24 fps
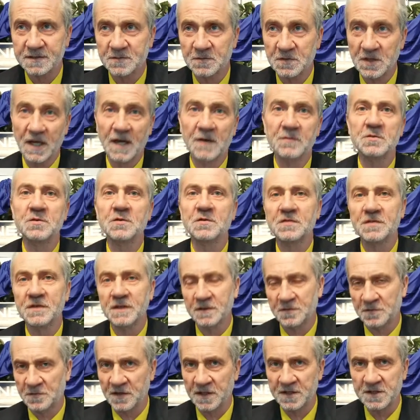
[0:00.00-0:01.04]
we have to
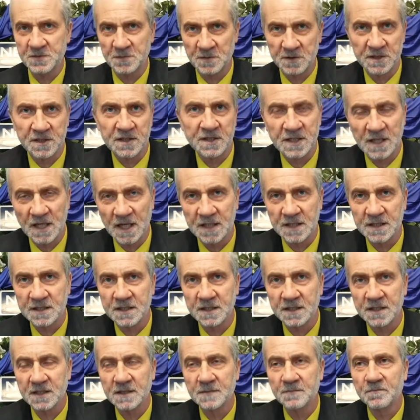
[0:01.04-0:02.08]
face with the reality.